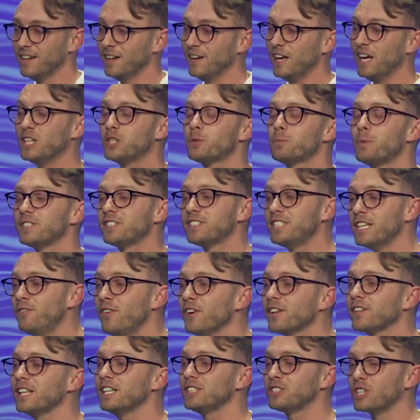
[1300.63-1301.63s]
he
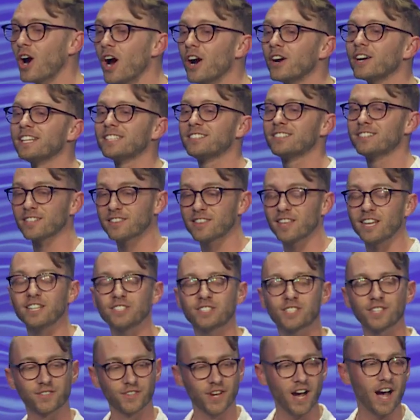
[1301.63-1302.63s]
specifically targets the
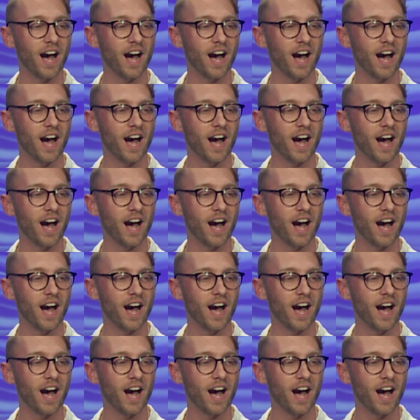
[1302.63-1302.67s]
things of